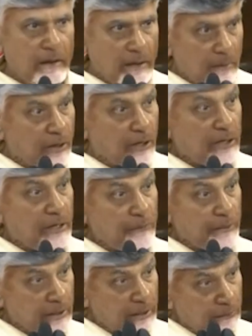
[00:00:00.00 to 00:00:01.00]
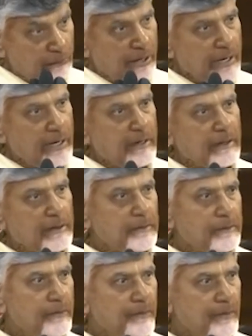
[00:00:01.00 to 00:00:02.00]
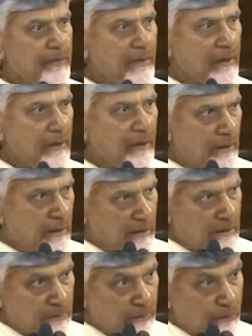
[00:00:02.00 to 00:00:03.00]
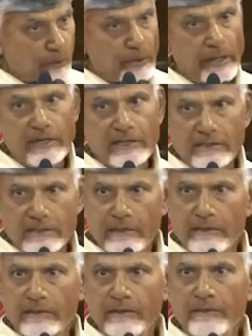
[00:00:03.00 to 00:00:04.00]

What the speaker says: Demographic dividend, that is more youngsters.